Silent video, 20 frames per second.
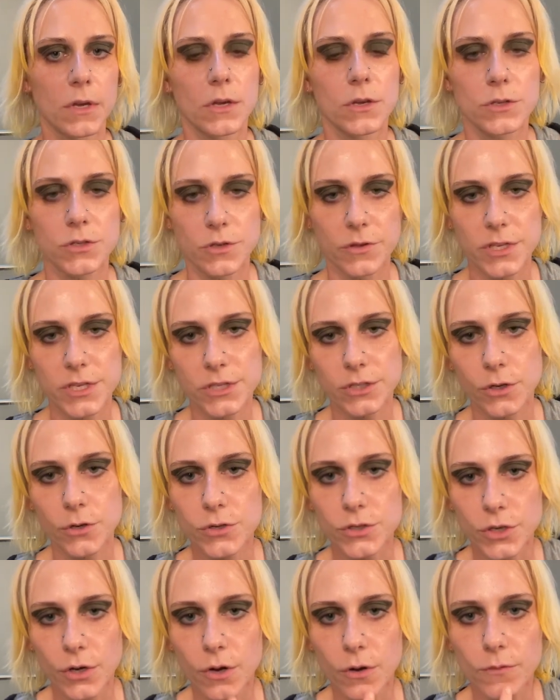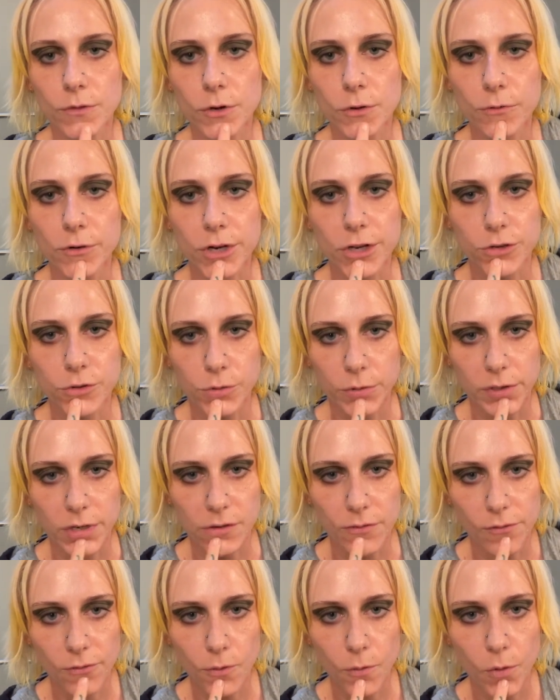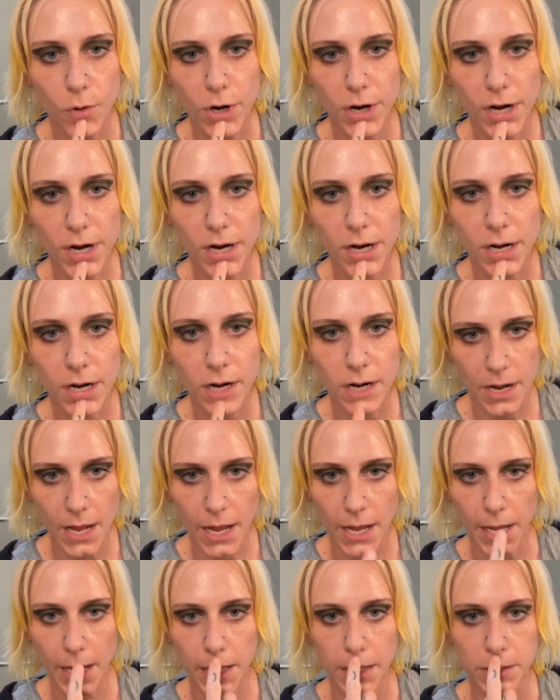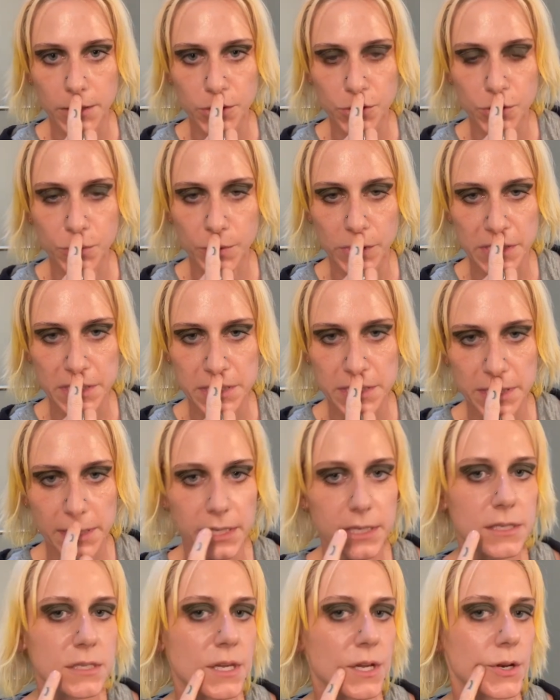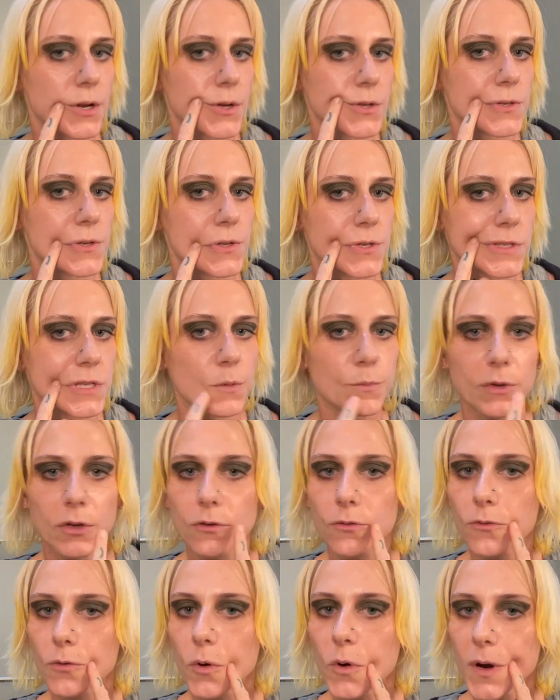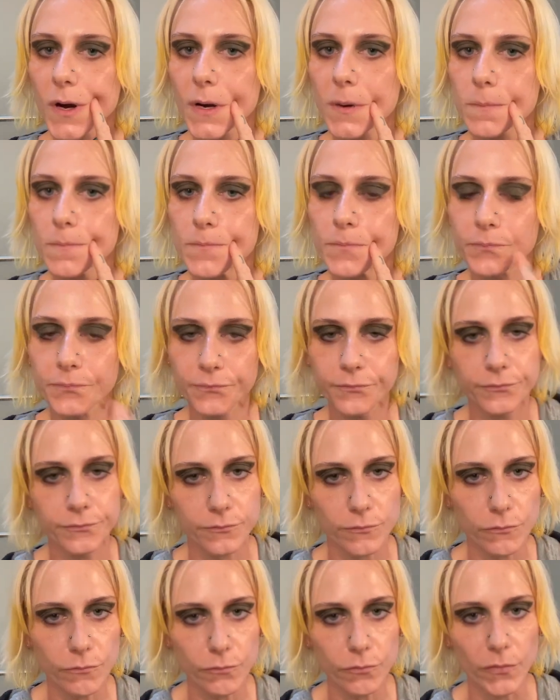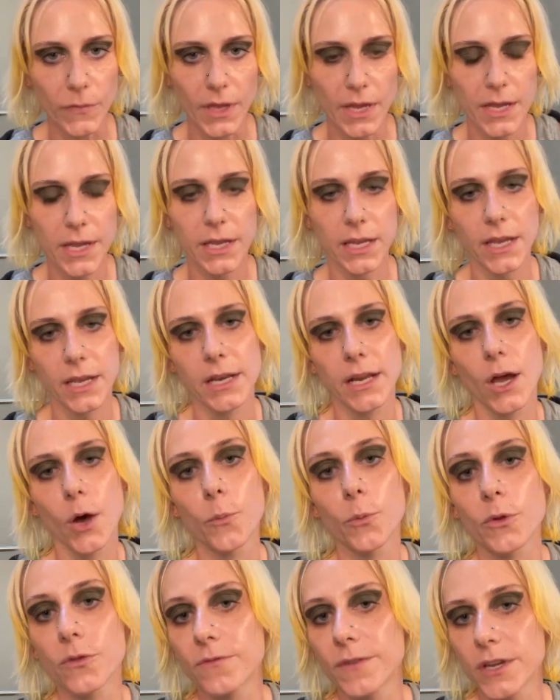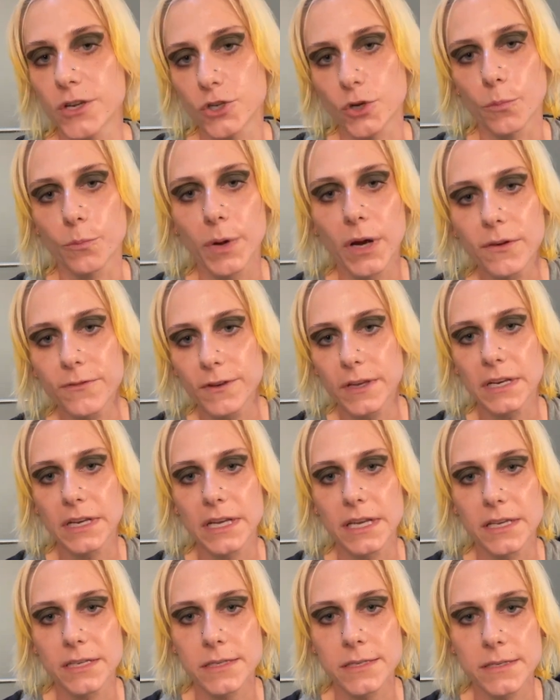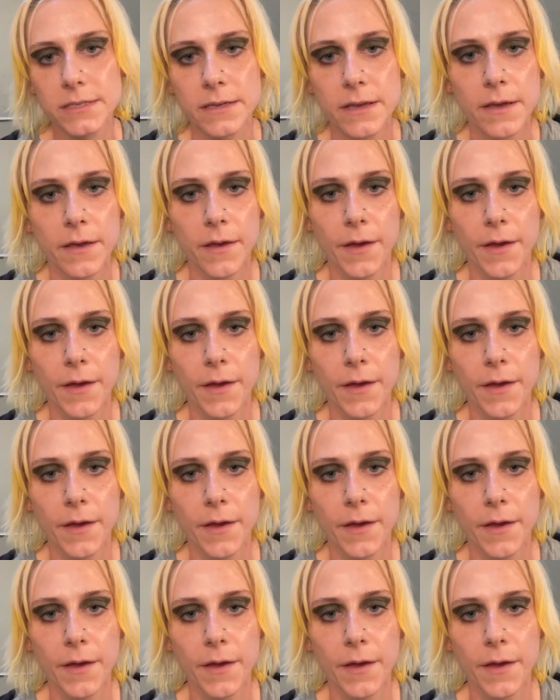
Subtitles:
So this goes over Rin 24 and D26 and also stomach 4. It can help with facial puffiness,